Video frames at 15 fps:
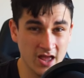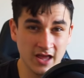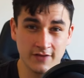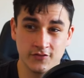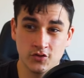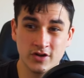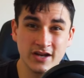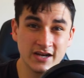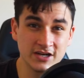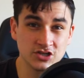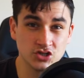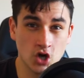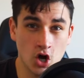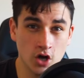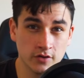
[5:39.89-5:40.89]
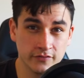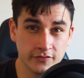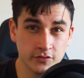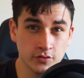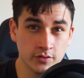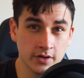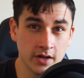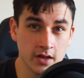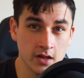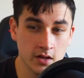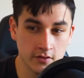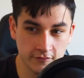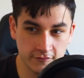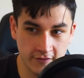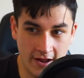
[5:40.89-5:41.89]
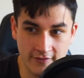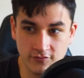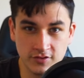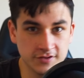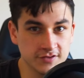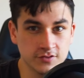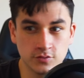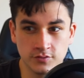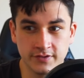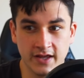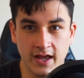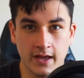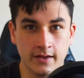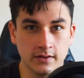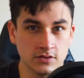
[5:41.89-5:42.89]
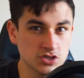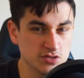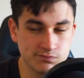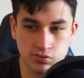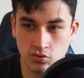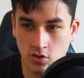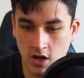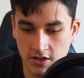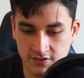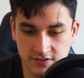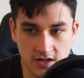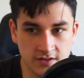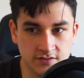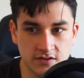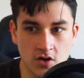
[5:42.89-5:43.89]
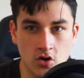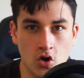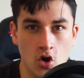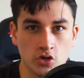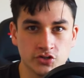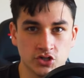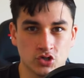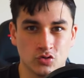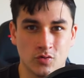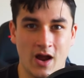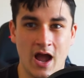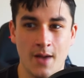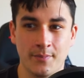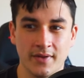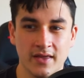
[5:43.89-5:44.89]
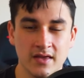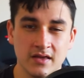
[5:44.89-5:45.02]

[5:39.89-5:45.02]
If you're eating dog food every single day, just processed all to crap,